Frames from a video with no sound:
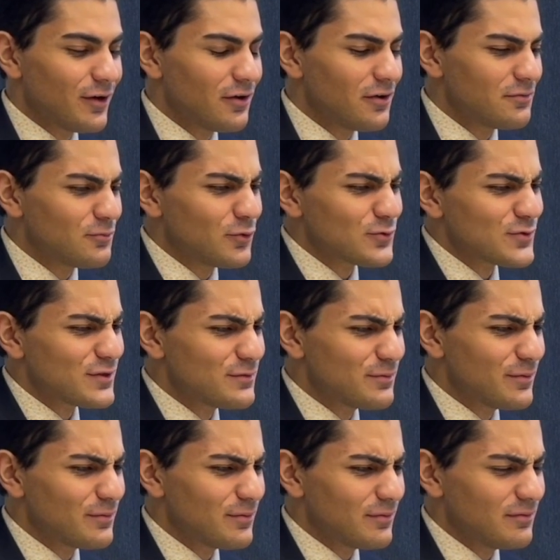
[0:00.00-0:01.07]
I mostly
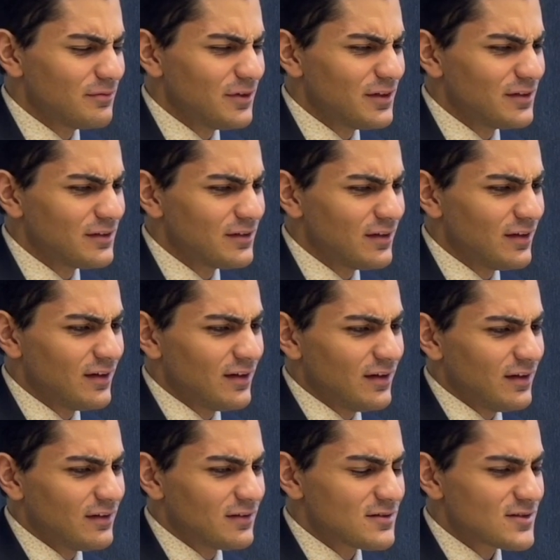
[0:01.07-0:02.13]
mean
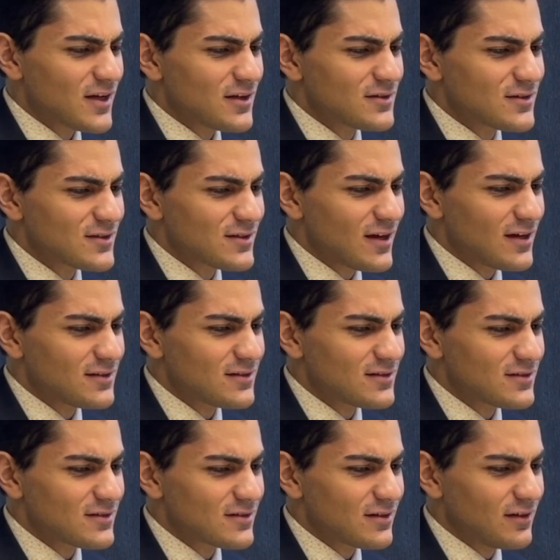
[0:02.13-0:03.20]
in the sense
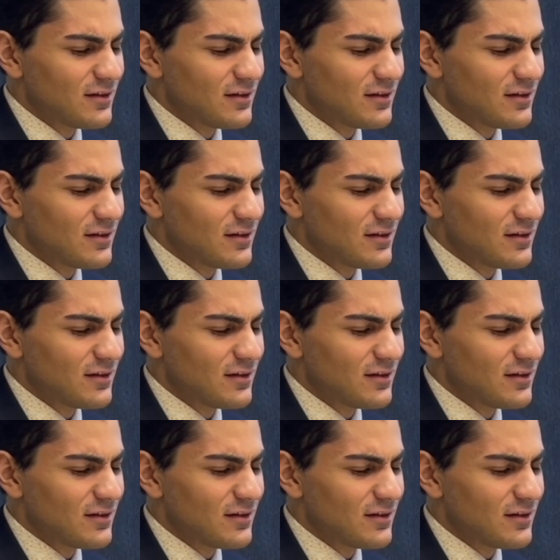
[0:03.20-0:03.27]
that,